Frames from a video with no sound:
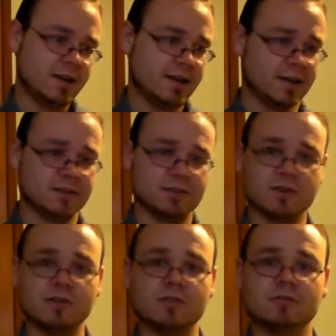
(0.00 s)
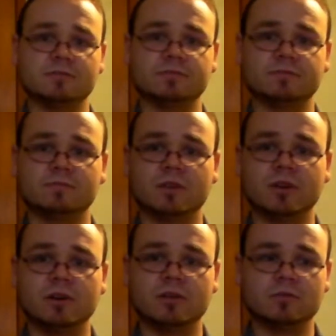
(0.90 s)
And so,
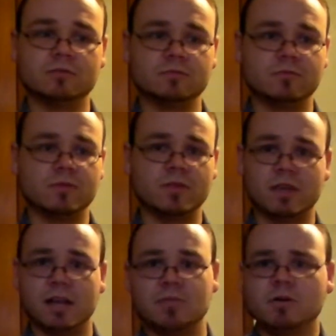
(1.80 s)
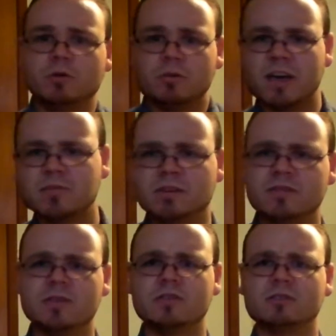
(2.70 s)
the enemy would make me
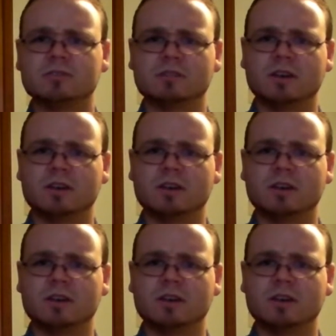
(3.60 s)
feel